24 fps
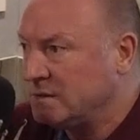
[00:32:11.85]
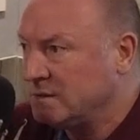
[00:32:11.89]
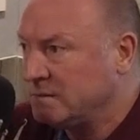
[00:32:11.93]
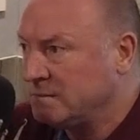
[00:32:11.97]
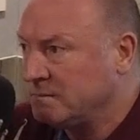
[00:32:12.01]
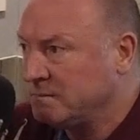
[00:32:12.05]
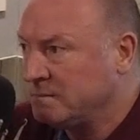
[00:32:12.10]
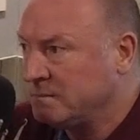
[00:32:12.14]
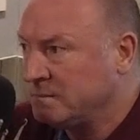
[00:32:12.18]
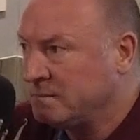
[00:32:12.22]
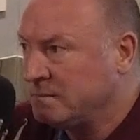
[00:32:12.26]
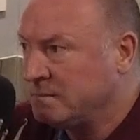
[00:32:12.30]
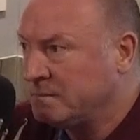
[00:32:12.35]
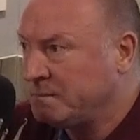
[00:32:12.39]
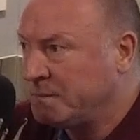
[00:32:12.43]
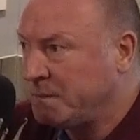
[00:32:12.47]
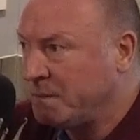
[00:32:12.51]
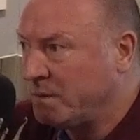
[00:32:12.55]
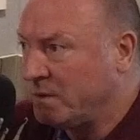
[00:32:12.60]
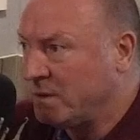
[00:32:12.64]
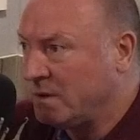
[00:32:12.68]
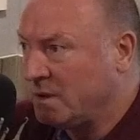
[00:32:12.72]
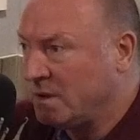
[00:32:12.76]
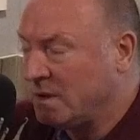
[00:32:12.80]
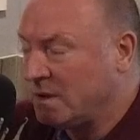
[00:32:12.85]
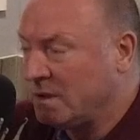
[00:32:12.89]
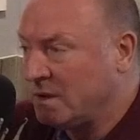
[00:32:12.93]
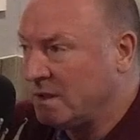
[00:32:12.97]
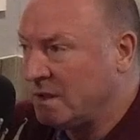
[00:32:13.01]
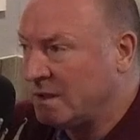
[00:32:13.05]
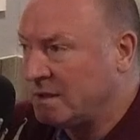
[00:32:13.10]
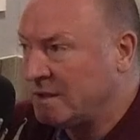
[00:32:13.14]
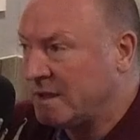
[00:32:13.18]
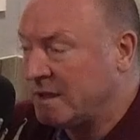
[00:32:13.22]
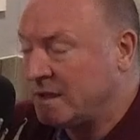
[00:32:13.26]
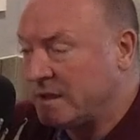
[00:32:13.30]
Um, but
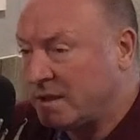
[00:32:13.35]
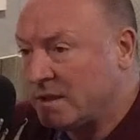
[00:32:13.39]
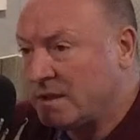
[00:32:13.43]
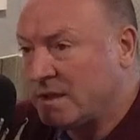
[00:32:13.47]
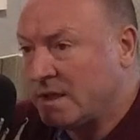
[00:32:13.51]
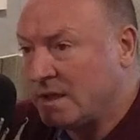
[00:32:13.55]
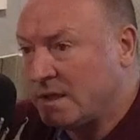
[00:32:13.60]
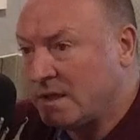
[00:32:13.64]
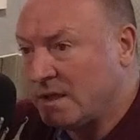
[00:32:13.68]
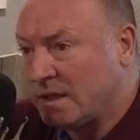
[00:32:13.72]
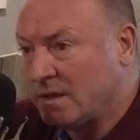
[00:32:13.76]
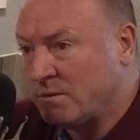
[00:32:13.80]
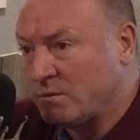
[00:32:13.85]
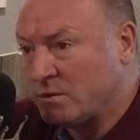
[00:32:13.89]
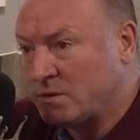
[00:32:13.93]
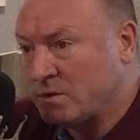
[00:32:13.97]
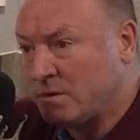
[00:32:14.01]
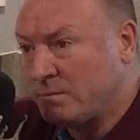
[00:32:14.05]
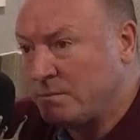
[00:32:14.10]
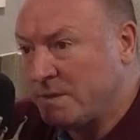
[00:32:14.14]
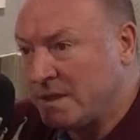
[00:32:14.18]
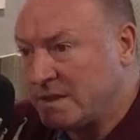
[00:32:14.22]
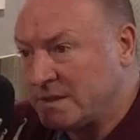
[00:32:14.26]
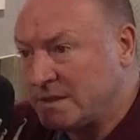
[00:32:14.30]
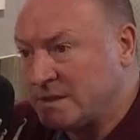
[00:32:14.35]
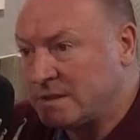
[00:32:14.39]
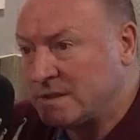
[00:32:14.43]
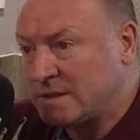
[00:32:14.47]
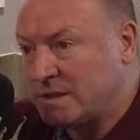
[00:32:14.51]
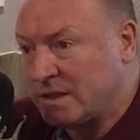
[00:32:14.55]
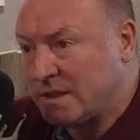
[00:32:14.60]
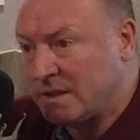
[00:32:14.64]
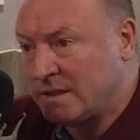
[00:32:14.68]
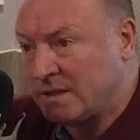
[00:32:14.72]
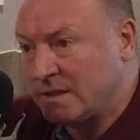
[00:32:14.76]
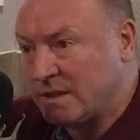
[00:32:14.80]
at the end of the day, it was on
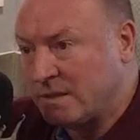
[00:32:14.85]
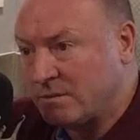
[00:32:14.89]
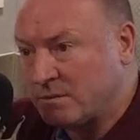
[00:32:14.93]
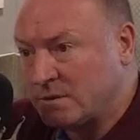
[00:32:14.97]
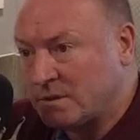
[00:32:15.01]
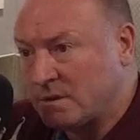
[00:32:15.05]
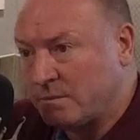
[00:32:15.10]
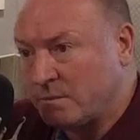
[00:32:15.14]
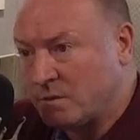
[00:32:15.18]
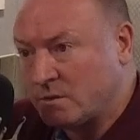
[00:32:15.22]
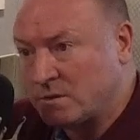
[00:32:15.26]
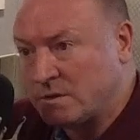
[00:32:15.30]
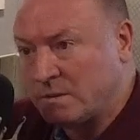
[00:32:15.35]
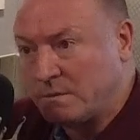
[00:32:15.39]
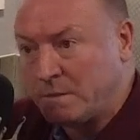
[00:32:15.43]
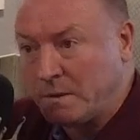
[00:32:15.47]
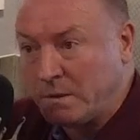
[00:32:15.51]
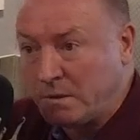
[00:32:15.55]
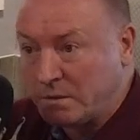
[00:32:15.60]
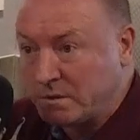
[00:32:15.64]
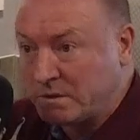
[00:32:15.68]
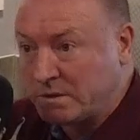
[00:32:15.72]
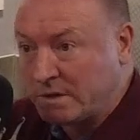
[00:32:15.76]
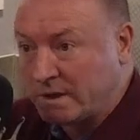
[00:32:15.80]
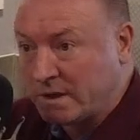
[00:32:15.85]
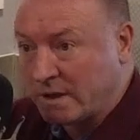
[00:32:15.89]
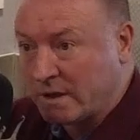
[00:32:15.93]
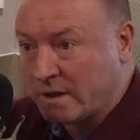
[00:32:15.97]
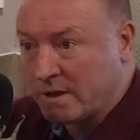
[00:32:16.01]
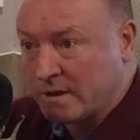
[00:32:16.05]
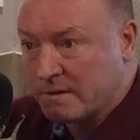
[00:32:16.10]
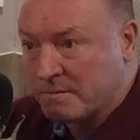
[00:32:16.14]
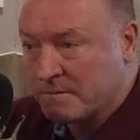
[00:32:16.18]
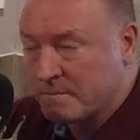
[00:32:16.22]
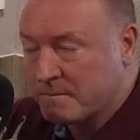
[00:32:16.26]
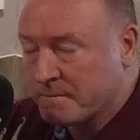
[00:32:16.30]
side and that was the most important thing
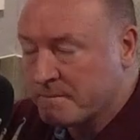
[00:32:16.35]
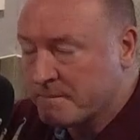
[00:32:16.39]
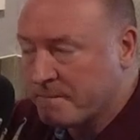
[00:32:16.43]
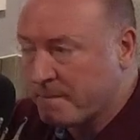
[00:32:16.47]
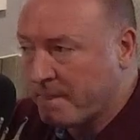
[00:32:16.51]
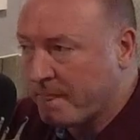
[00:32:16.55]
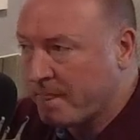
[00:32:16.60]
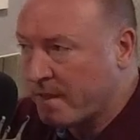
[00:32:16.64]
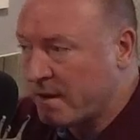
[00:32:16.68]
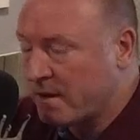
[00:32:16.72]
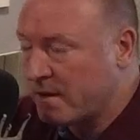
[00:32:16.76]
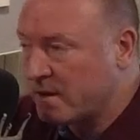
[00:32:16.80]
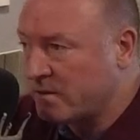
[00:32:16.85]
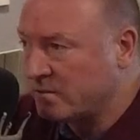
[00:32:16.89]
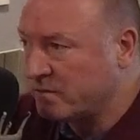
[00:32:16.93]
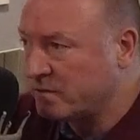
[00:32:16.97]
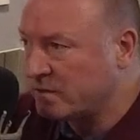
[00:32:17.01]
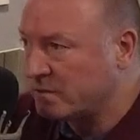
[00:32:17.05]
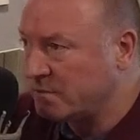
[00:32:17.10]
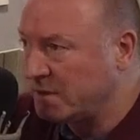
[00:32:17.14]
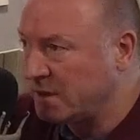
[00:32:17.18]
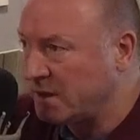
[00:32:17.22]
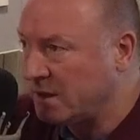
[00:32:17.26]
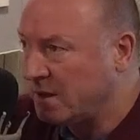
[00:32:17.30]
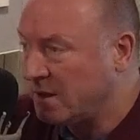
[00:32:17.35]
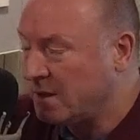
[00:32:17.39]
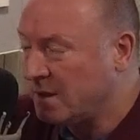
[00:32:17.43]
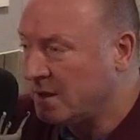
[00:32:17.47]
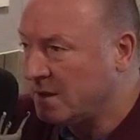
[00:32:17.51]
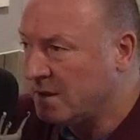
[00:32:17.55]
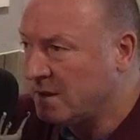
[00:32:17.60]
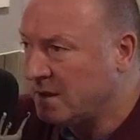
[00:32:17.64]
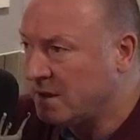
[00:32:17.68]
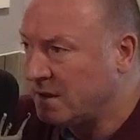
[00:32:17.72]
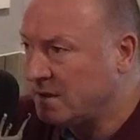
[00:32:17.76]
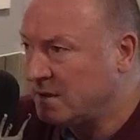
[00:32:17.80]
um, for me.
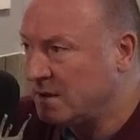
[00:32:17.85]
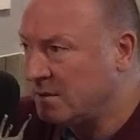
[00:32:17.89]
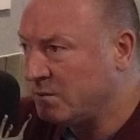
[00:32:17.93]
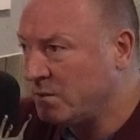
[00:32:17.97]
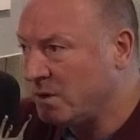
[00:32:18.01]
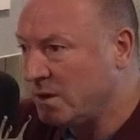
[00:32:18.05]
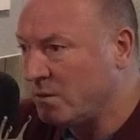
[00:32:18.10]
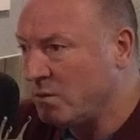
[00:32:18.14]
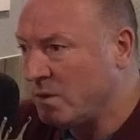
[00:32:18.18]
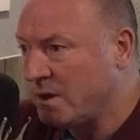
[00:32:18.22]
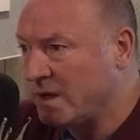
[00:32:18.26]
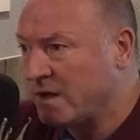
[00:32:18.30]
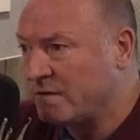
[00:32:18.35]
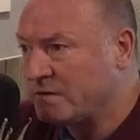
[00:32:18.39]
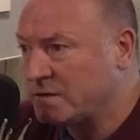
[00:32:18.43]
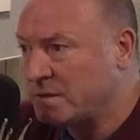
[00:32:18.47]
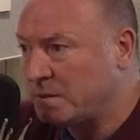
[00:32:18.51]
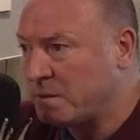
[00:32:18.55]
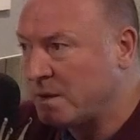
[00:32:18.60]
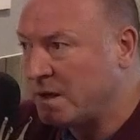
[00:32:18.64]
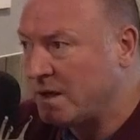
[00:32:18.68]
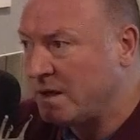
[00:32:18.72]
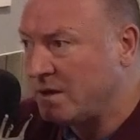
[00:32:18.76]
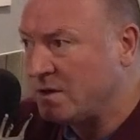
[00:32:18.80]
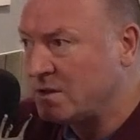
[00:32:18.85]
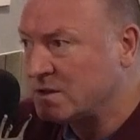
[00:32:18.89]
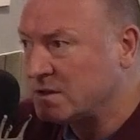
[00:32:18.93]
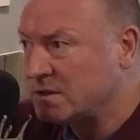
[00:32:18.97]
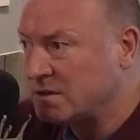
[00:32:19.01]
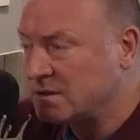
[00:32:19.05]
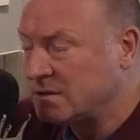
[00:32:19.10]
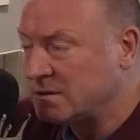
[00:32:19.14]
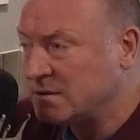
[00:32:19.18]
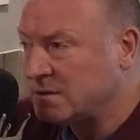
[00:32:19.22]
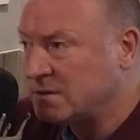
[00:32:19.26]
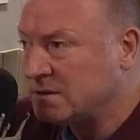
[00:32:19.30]
And then we, we have to play
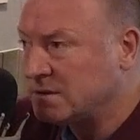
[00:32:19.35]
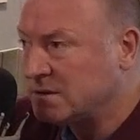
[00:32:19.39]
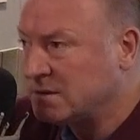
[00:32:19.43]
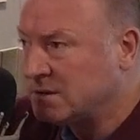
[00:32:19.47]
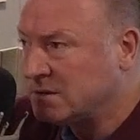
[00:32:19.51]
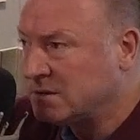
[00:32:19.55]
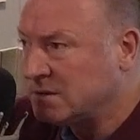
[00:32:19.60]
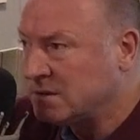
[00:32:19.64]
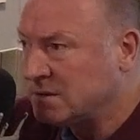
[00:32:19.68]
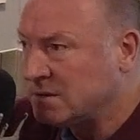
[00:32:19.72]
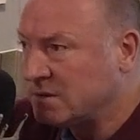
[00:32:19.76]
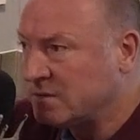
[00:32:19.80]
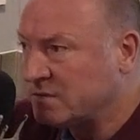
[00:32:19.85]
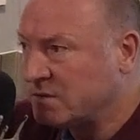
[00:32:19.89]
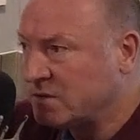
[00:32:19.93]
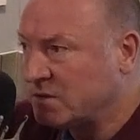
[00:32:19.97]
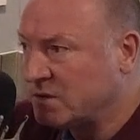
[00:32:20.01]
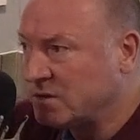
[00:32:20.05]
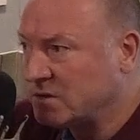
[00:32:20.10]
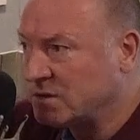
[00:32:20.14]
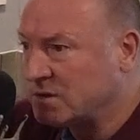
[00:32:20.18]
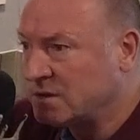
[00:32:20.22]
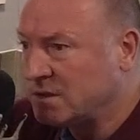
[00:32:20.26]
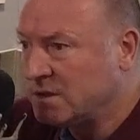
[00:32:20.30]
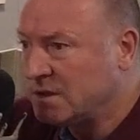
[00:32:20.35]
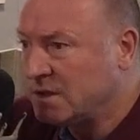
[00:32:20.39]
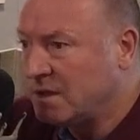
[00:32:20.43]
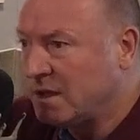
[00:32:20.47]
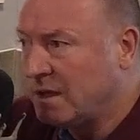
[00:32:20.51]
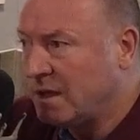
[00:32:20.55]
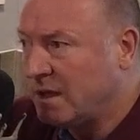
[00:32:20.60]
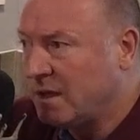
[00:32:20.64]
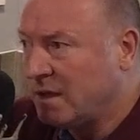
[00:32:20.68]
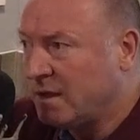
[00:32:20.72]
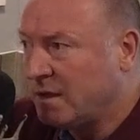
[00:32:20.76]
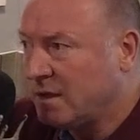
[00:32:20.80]
Arsenal, of course.
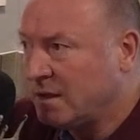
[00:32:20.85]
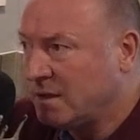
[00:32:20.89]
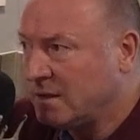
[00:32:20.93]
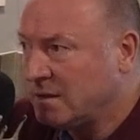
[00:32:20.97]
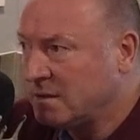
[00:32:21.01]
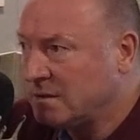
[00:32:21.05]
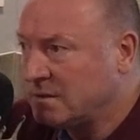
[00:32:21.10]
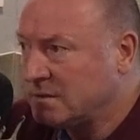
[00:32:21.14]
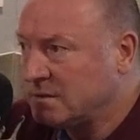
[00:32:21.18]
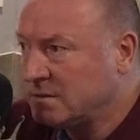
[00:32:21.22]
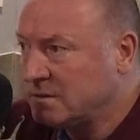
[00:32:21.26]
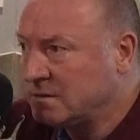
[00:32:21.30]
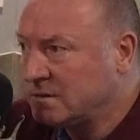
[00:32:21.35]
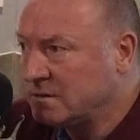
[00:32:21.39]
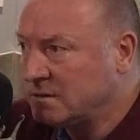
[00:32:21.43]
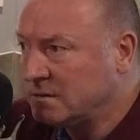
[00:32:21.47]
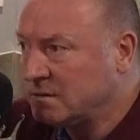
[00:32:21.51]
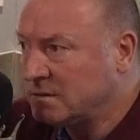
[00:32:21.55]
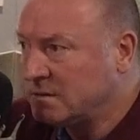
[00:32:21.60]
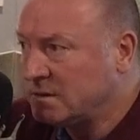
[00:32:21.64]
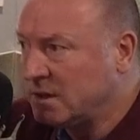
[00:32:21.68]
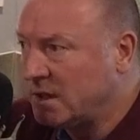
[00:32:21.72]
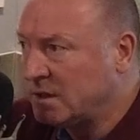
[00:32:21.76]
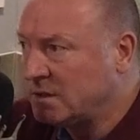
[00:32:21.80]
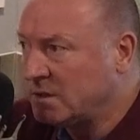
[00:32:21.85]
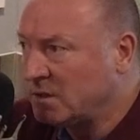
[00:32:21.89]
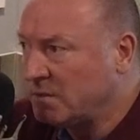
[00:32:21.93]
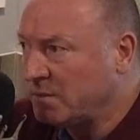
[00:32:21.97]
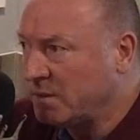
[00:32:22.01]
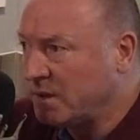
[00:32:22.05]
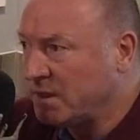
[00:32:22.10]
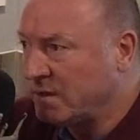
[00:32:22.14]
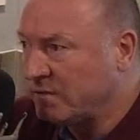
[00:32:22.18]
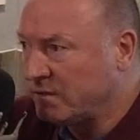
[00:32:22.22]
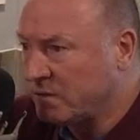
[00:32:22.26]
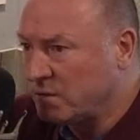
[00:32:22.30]
And I do
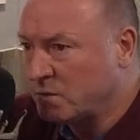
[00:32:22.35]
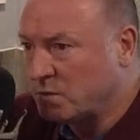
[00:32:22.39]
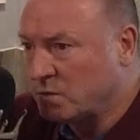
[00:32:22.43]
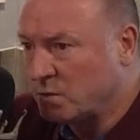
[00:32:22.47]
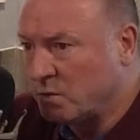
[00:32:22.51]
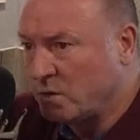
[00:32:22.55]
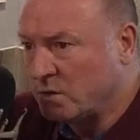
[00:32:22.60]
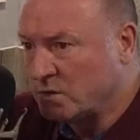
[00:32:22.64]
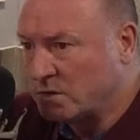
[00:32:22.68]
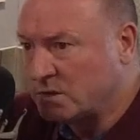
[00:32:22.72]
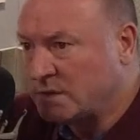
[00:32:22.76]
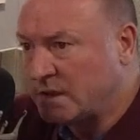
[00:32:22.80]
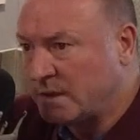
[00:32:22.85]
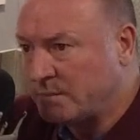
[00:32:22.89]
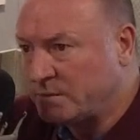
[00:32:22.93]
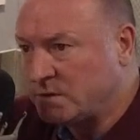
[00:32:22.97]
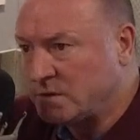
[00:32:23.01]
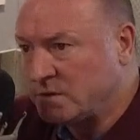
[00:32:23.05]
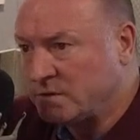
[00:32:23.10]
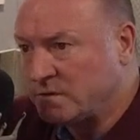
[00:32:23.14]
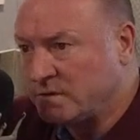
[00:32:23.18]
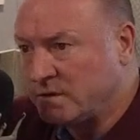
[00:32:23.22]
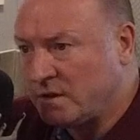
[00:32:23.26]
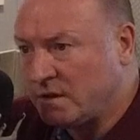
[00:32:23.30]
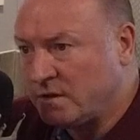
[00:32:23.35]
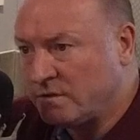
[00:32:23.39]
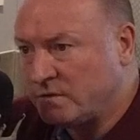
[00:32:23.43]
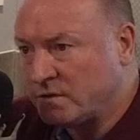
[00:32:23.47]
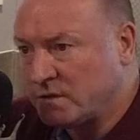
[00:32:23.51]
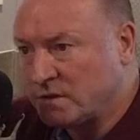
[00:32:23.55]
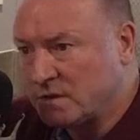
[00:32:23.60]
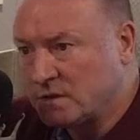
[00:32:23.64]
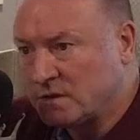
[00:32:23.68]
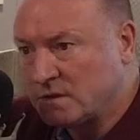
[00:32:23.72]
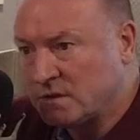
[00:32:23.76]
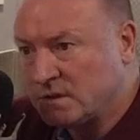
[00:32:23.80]
believe it was one step too far
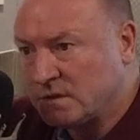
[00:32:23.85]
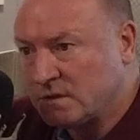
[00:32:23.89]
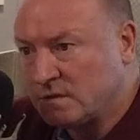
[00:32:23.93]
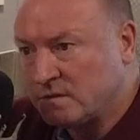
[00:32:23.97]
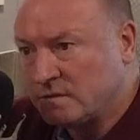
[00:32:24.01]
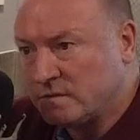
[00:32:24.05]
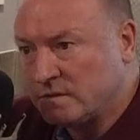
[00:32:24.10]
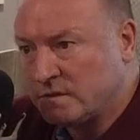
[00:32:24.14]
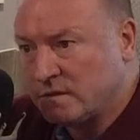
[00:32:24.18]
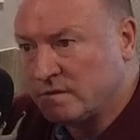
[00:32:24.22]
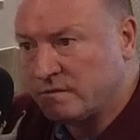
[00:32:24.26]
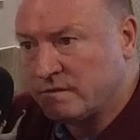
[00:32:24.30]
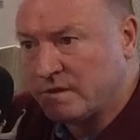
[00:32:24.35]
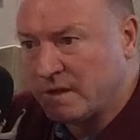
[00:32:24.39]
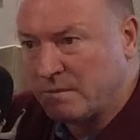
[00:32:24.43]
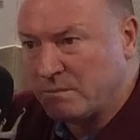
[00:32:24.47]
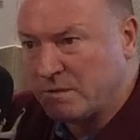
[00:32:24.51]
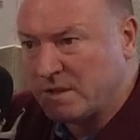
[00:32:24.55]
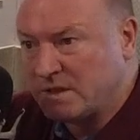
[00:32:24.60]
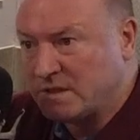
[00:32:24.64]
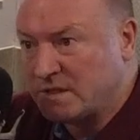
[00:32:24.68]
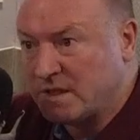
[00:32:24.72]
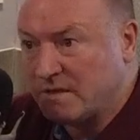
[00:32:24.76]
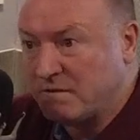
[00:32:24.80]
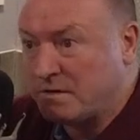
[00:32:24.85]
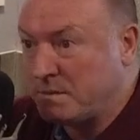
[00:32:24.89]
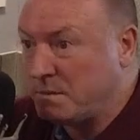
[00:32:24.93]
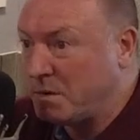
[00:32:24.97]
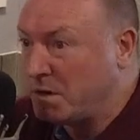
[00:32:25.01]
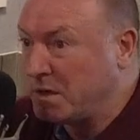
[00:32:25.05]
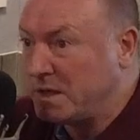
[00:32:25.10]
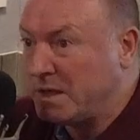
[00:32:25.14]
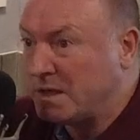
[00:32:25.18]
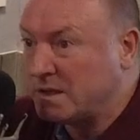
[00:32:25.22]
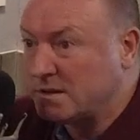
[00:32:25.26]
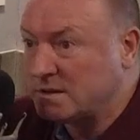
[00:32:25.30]
for us and for the families and
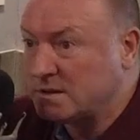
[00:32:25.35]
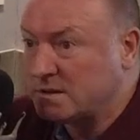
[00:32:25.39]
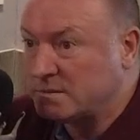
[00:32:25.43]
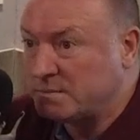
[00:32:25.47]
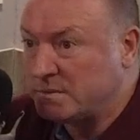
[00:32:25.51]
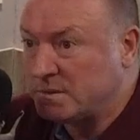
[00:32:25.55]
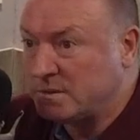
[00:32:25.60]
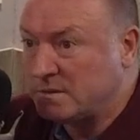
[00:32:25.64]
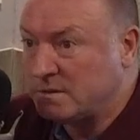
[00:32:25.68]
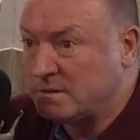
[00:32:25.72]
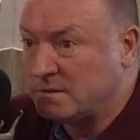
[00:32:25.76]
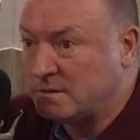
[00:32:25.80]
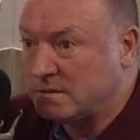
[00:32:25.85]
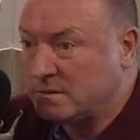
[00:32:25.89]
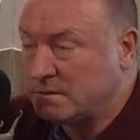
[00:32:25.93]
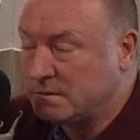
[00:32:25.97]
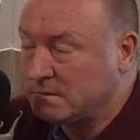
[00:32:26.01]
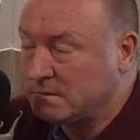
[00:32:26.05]
everybody else. But